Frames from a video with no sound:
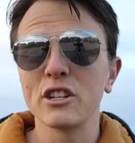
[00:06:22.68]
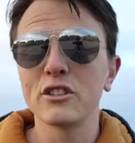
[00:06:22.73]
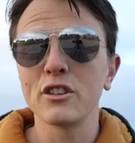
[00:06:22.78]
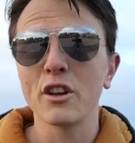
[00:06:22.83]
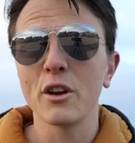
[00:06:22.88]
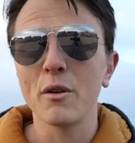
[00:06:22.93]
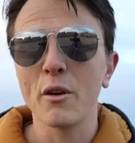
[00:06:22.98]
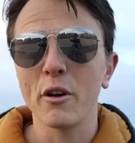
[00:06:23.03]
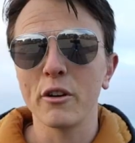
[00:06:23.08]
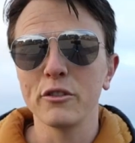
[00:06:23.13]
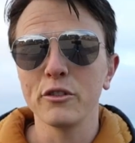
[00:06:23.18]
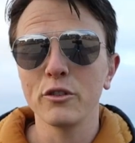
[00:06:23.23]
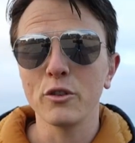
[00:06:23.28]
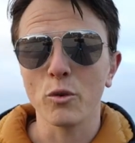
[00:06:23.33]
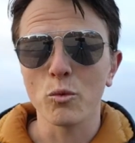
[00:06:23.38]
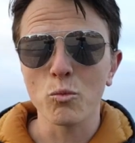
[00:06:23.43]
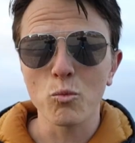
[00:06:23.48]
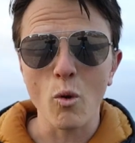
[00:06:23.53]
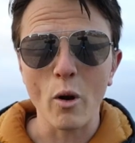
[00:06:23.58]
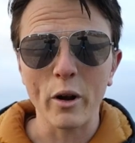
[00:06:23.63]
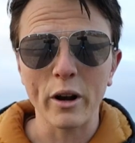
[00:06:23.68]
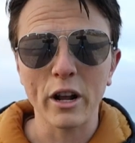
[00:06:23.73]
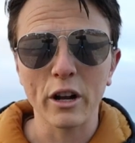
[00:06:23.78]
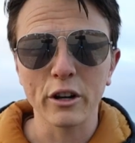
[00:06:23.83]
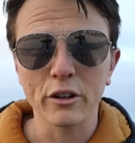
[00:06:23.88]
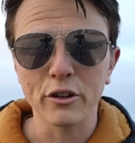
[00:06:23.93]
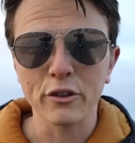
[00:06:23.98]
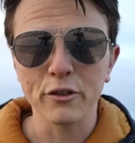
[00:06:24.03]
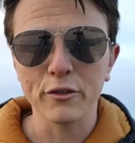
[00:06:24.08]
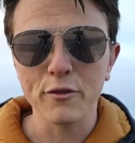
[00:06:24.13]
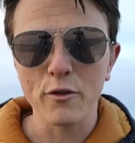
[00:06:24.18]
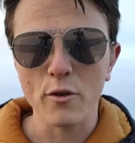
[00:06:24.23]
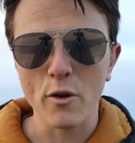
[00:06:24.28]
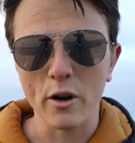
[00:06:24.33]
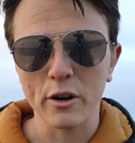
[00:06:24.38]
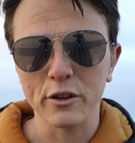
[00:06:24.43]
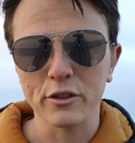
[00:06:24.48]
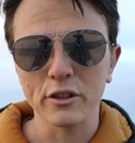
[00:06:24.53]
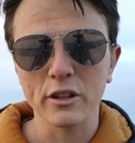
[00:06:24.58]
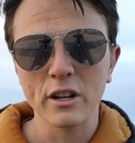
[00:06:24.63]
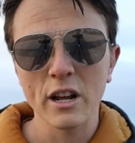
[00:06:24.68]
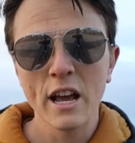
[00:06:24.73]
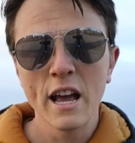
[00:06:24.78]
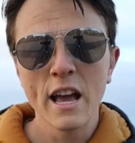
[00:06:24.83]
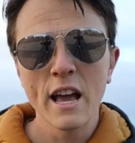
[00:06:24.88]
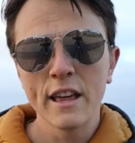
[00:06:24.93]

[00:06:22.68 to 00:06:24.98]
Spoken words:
to 200 or 100 to 400,